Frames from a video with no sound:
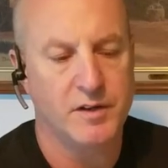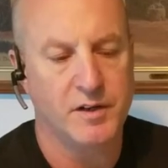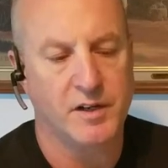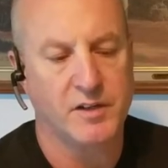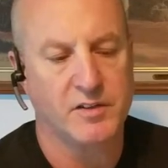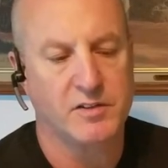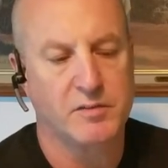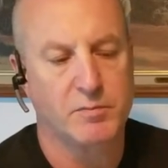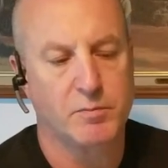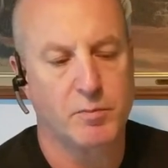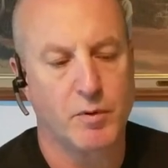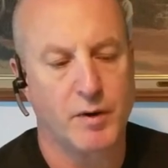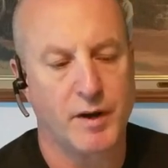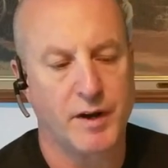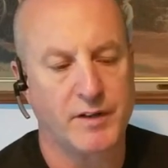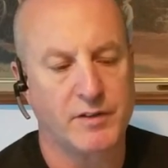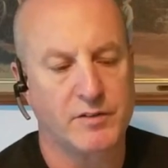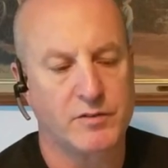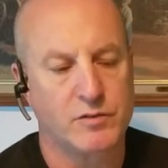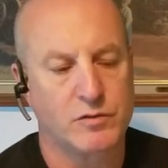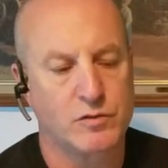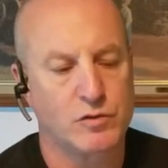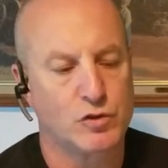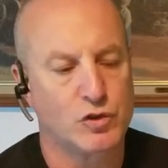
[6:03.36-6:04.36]
you could spray,
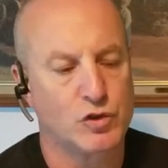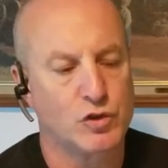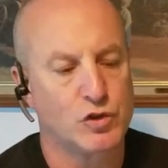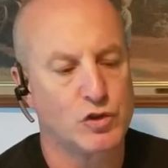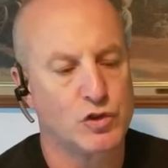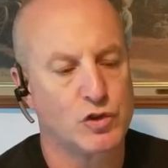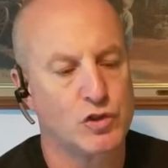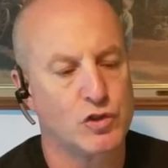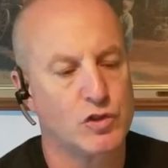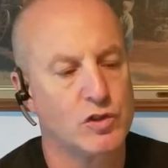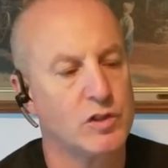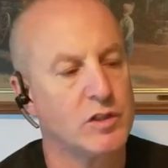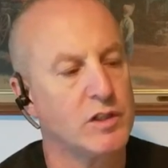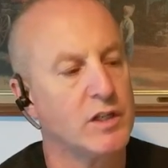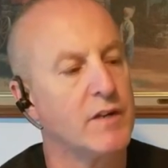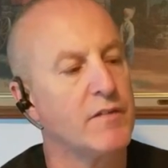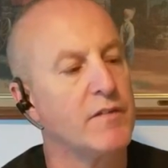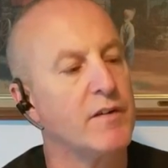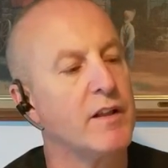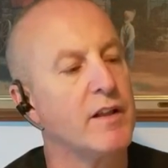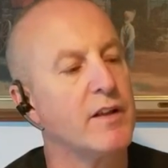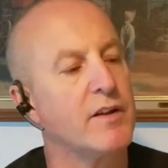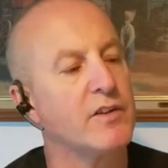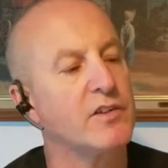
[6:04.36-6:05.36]
give
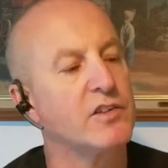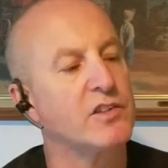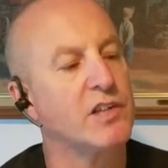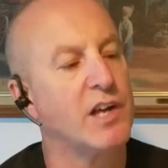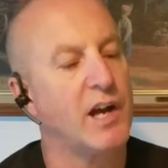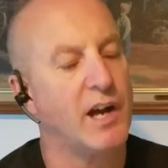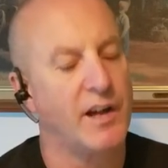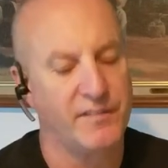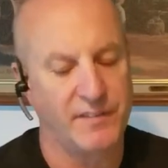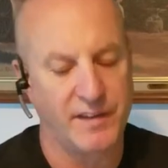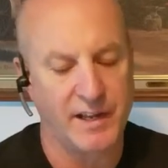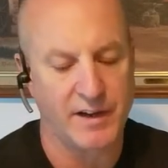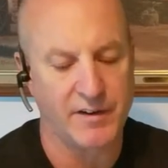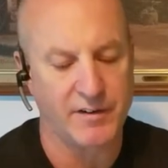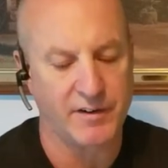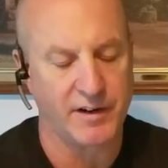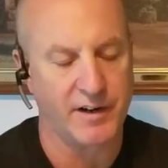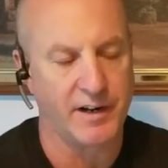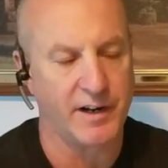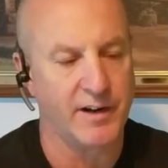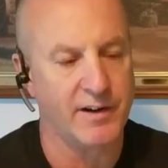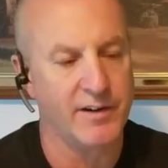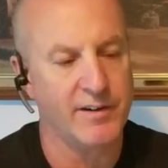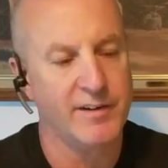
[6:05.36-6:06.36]
it a little shot down in
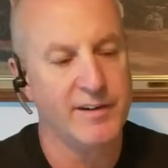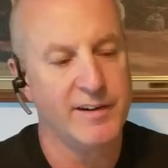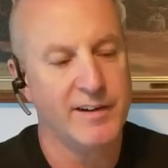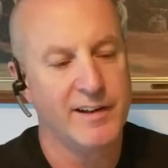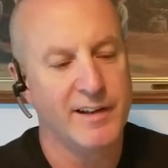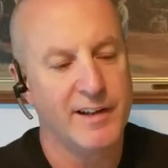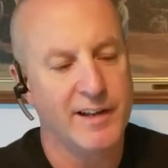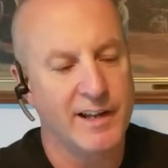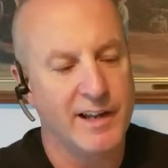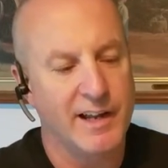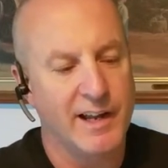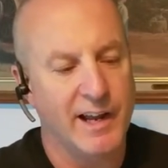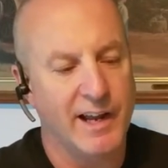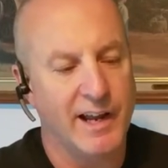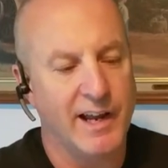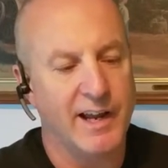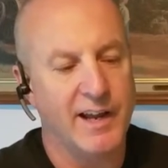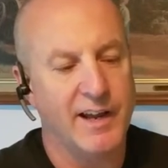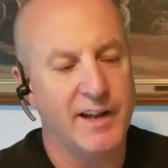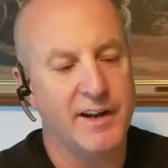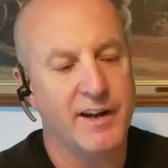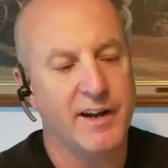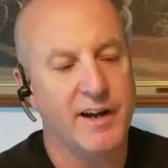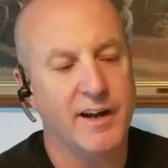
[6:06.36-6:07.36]
there,
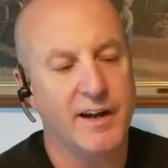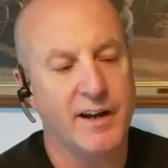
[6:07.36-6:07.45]
and